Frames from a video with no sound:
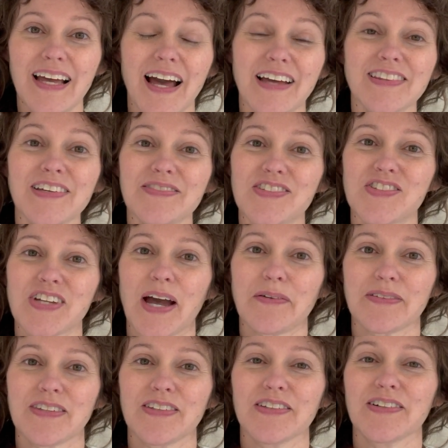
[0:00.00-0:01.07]
I'd love to chat
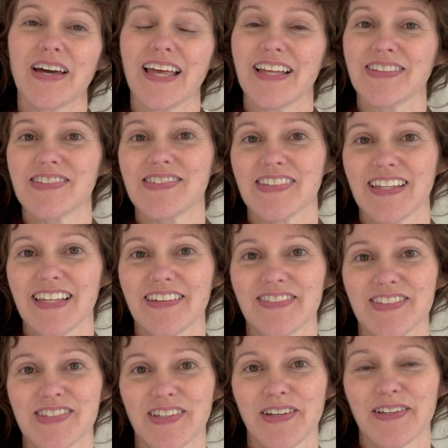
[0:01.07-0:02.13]
with you and see if
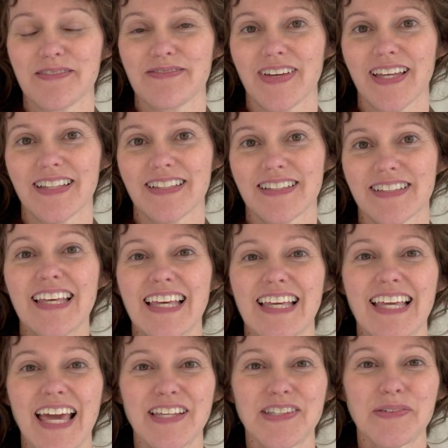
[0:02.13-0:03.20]
it's a good fit.
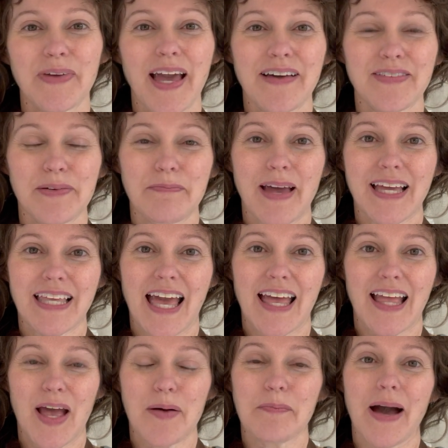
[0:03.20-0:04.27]
In case we haven't met
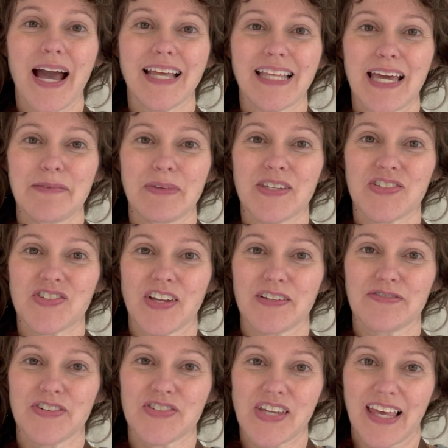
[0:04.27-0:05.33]
yet, my name is
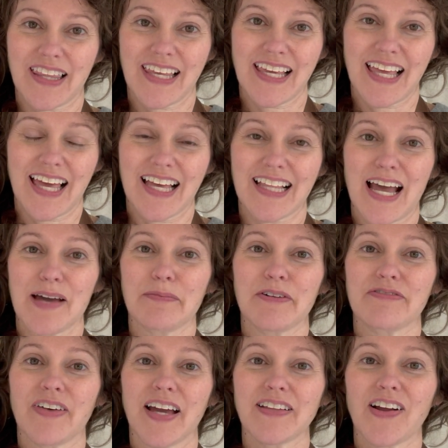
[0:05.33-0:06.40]
Jennifer Daily, and I'm a
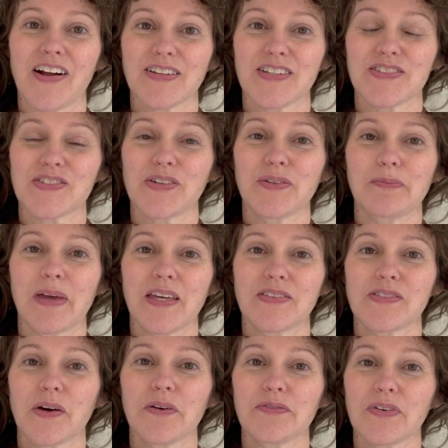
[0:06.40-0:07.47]
fine artist who makes
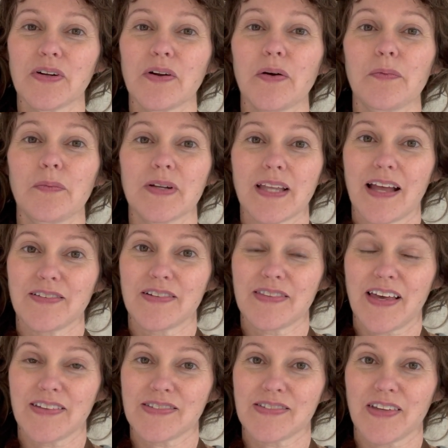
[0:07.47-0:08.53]
over
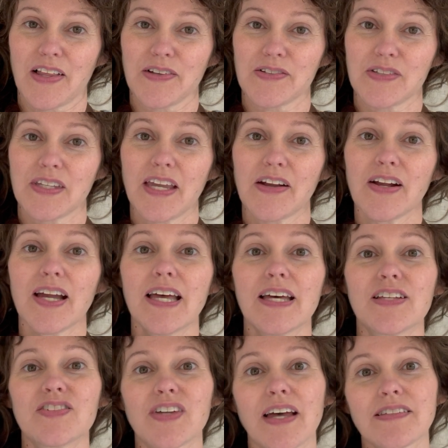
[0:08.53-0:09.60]
$100,000 a year
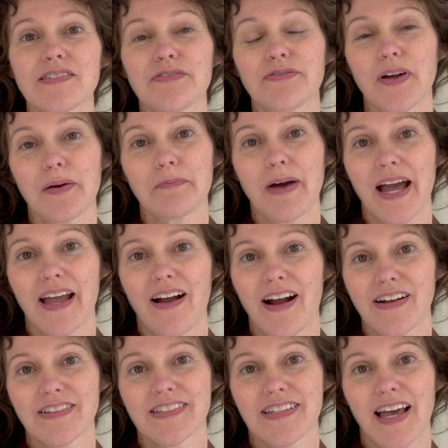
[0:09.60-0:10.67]
just from my
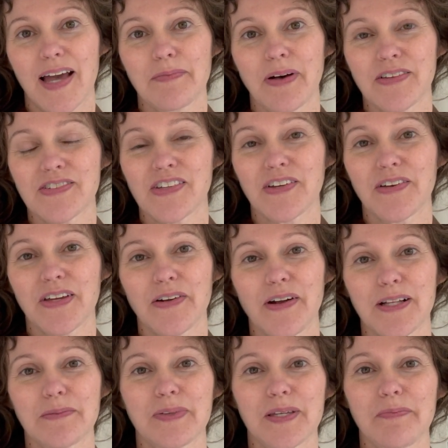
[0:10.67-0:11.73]
art. I'm also
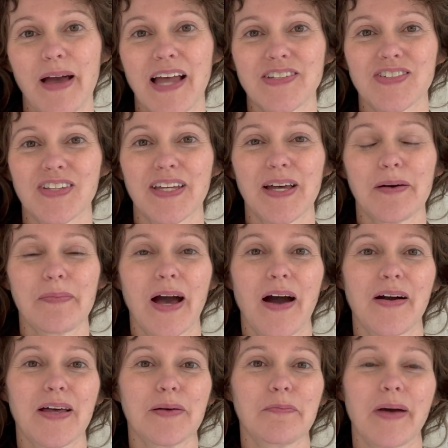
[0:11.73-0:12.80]
incredibly passionate
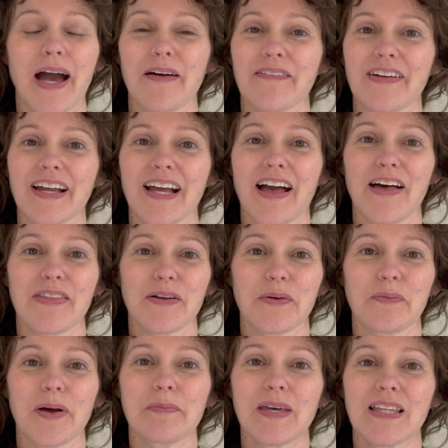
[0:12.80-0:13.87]
about empowering other
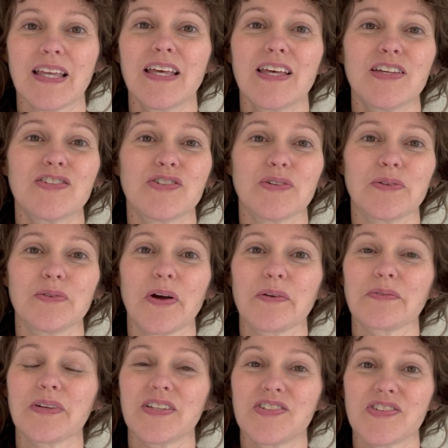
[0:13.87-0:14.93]
women to
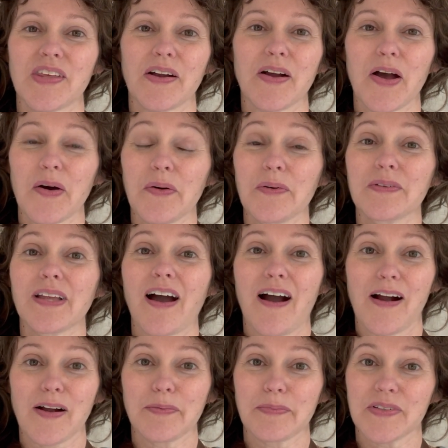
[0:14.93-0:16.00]
reach their own
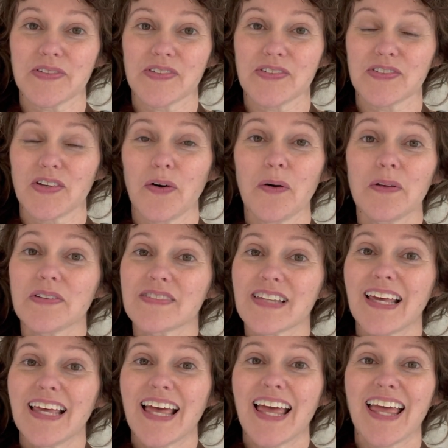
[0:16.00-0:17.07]
art business goals
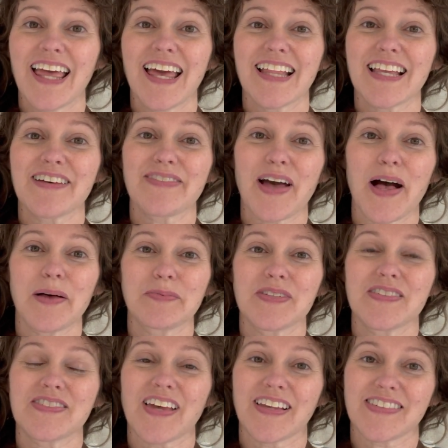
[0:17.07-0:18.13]
and have
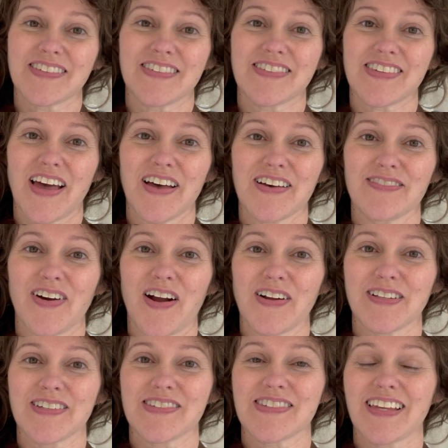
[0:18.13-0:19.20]
helped dozens of
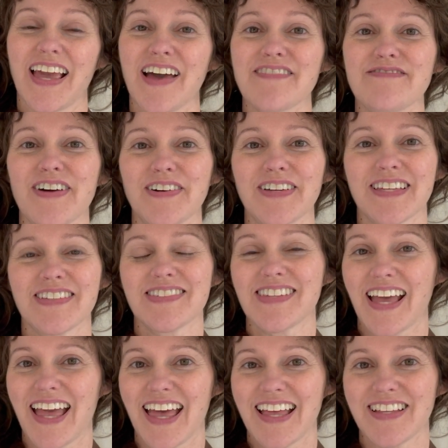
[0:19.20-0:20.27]
artists get focused
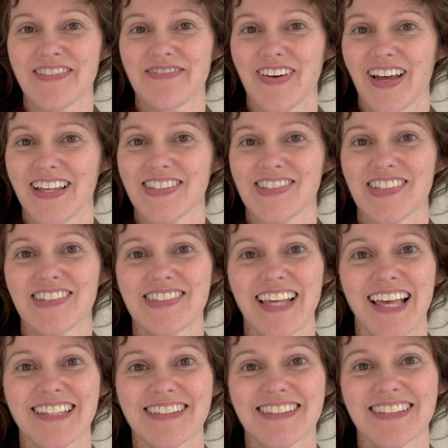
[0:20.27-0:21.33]
and find
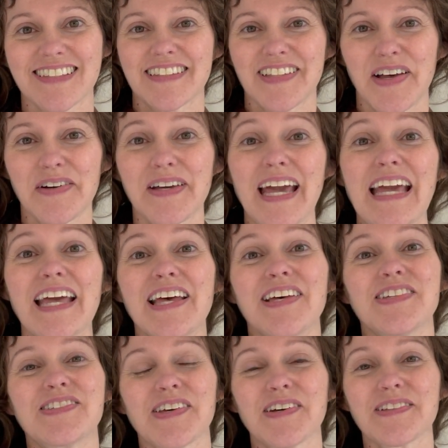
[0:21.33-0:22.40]
success. Okay,
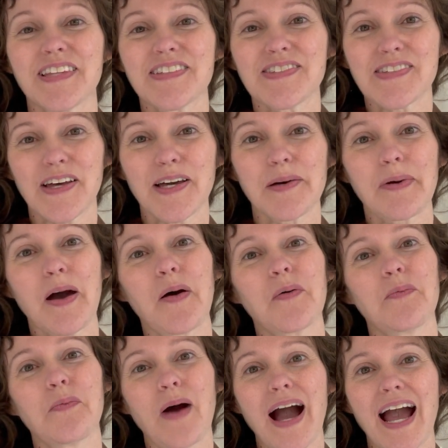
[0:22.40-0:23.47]
so let's talk about
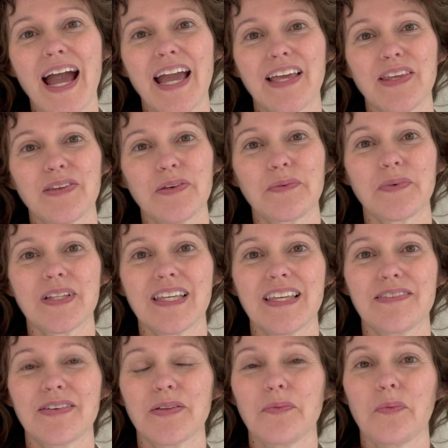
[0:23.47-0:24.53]
why you would
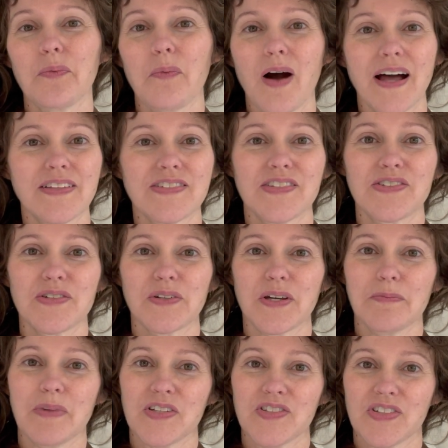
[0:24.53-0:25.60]
even want to do
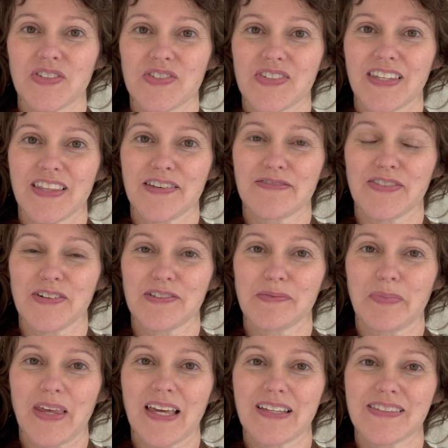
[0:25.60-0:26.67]
commissions in the first
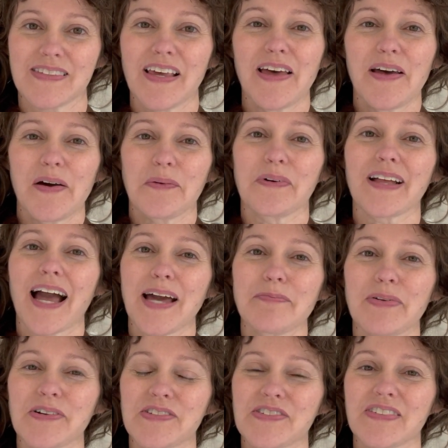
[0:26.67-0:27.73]
place. What I
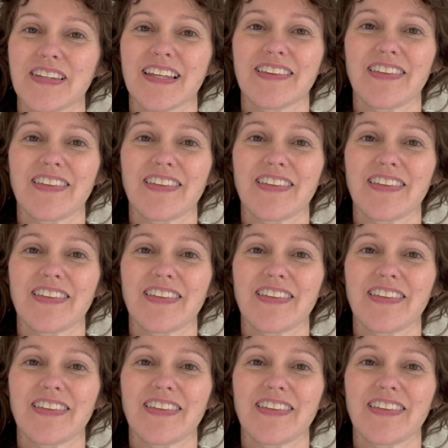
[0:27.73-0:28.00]
personally